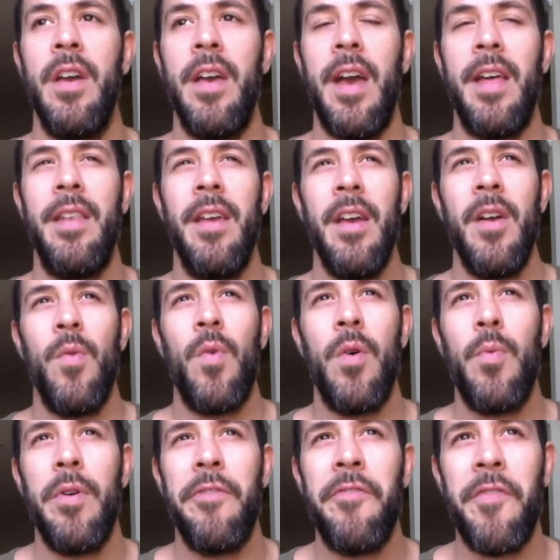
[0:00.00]
And what
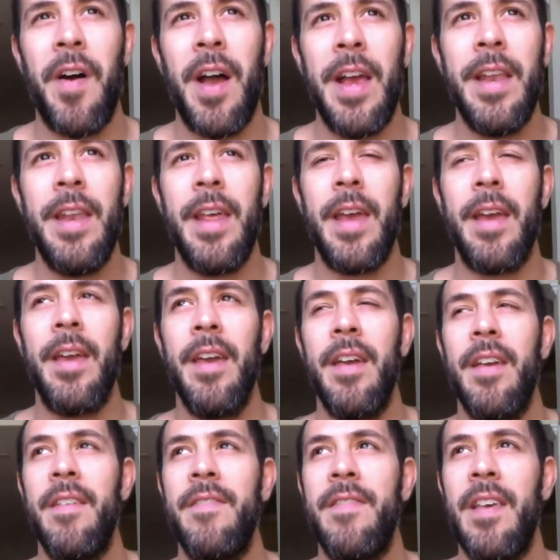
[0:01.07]
we're finding
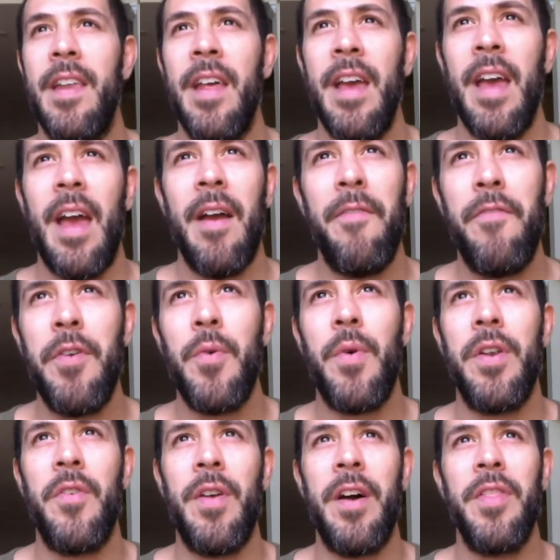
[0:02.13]
is that
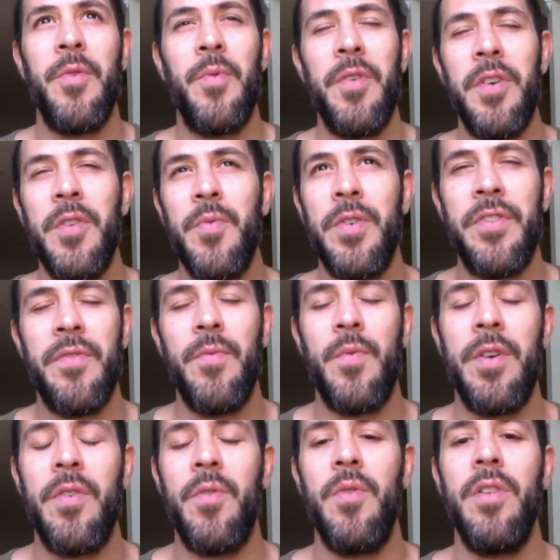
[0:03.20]
everyone around the world,
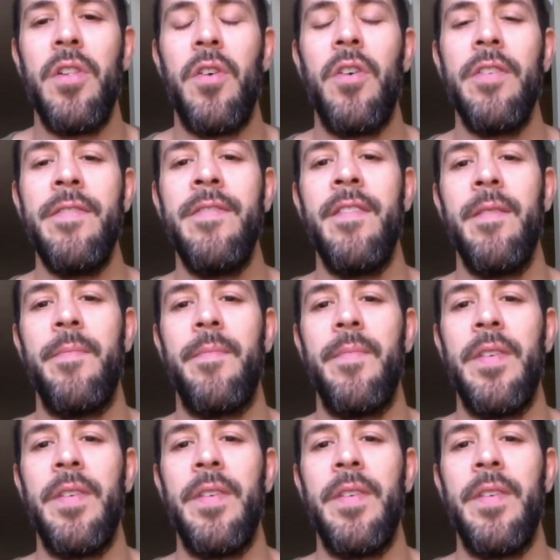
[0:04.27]
we're all awesome.